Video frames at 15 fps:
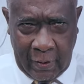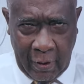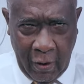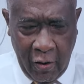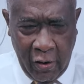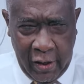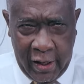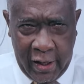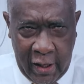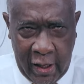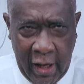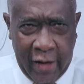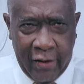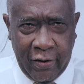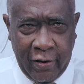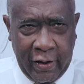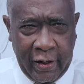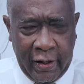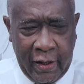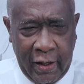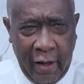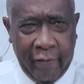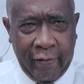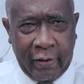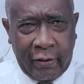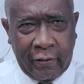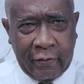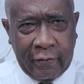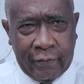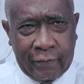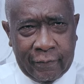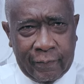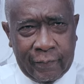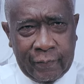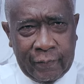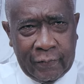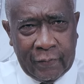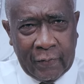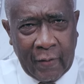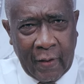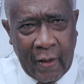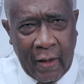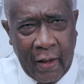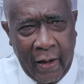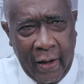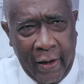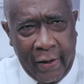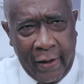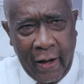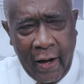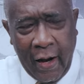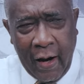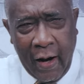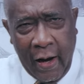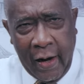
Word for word: Only here you're going to hear it. And uh,